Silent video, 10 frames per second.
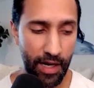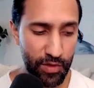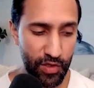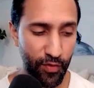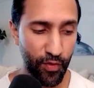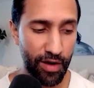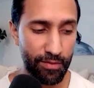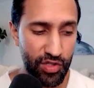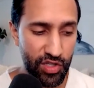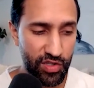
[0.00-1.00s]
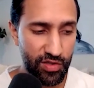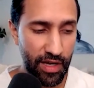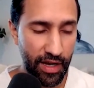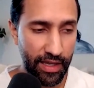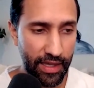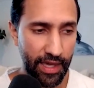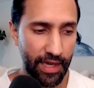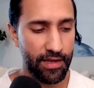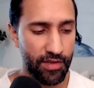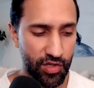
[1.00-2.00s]
comes from just a
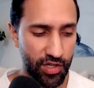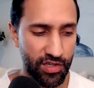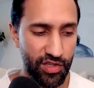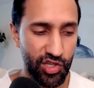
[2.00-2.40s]
kid just